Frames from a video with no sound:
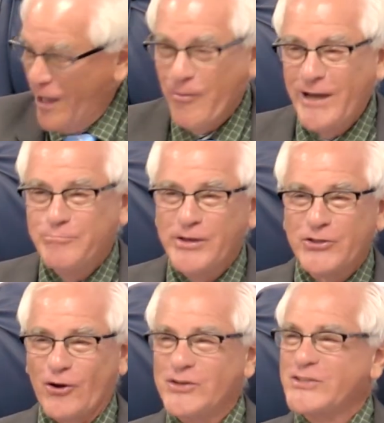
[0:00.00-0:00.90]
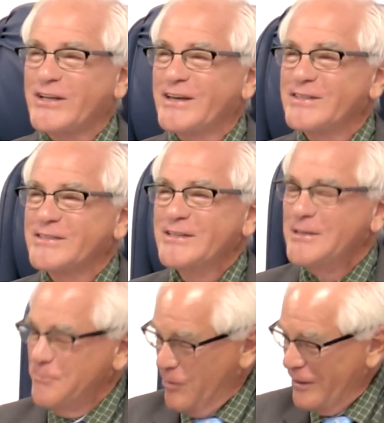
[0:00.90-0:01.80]
I might be cursing us,
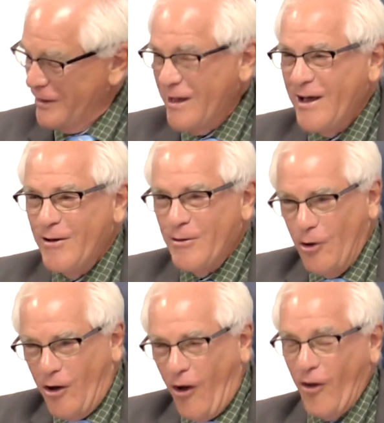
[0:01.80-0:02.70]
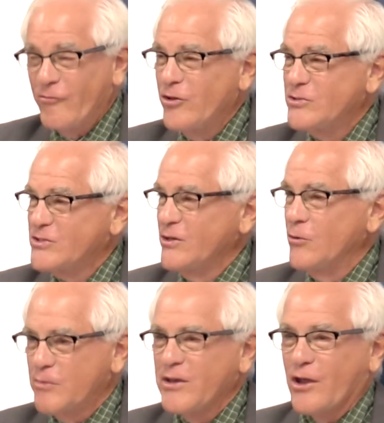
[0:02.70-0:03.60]
but all of you
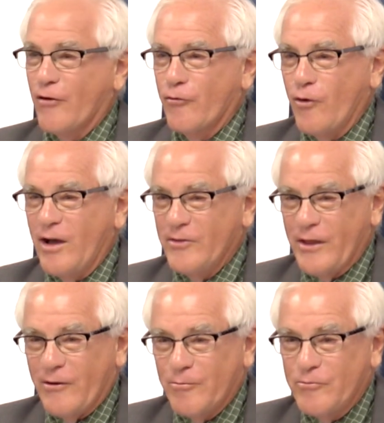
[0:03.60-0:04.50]
still, be careful out there.